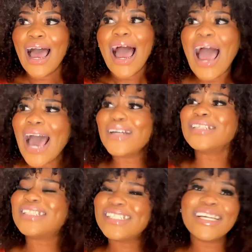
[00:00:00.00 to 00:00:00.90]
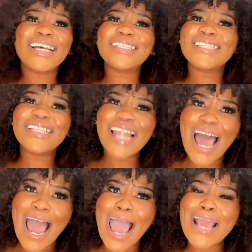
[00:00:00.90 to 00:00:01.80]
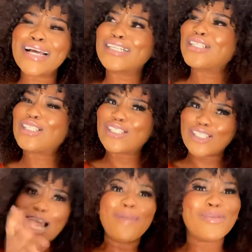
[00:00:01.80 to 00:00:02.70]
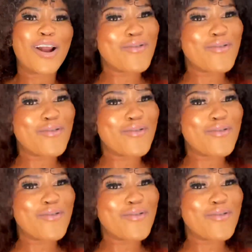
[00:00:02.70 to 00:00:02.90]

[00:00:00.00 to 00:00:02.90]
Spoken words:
I was just like, something